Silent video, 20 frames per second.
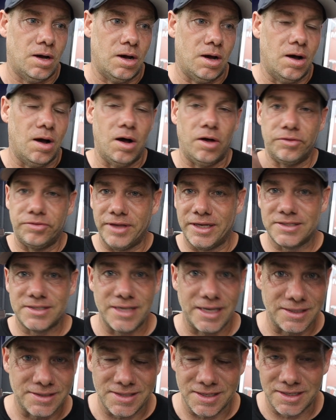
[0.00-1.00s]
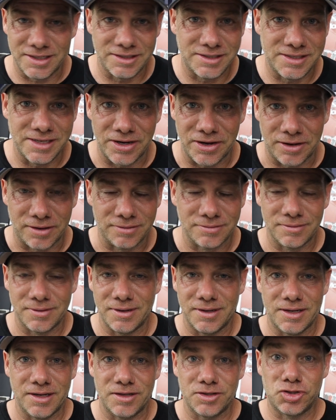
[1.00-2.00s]
all of these things to consider.
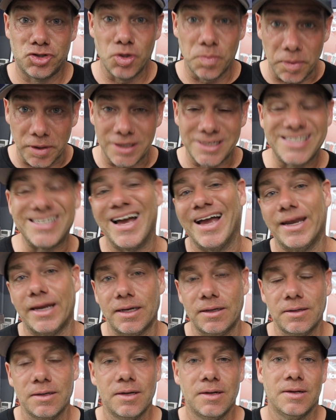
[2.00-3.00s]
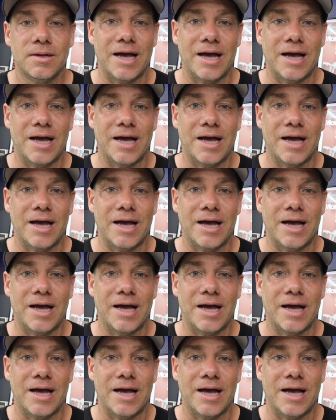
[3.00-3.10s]
Super exciting.